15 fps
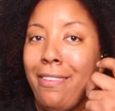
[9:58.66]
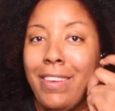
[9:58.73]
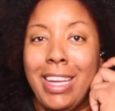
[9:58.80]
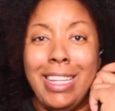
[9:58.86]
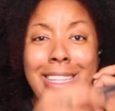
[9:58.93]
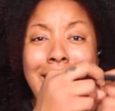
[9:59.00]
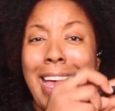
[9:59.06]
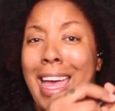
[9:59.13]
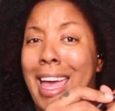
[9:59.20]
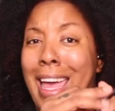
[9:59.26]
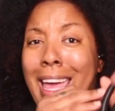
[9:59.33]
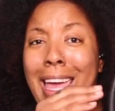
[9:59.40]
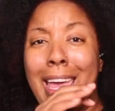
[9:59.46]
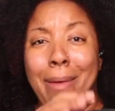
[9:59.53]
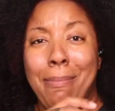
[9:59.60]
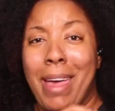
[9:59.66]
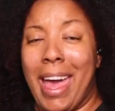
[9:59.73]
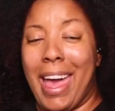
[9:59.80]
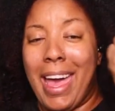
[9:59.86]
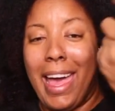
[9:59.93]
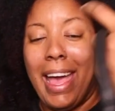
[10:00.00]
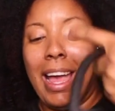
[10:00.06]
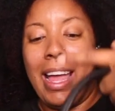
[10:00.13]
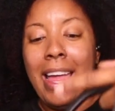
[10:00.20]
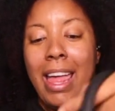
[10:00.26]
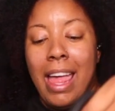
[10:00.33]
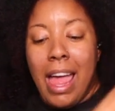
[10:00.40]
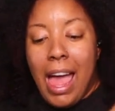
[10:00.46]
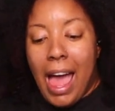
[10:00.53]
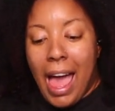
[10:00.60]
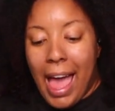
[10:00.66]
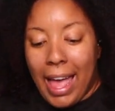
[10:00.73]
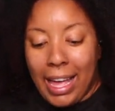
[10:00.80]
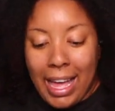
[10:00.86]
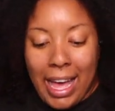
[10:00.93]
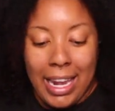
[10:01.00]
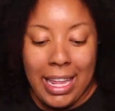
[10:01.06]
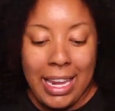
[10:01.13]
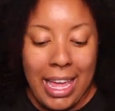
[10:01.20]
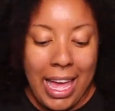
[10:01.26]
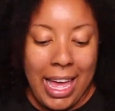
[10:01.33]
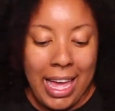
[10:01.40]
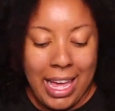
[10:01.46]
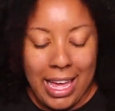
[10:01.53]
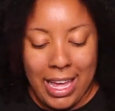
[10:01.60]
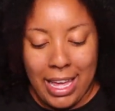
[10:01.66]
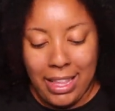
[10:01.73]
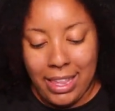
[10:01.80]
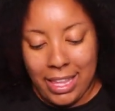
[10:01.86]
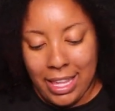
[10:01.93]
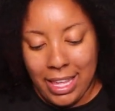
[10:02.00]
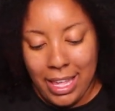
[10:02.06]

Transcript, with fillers: everyday bag. I got it at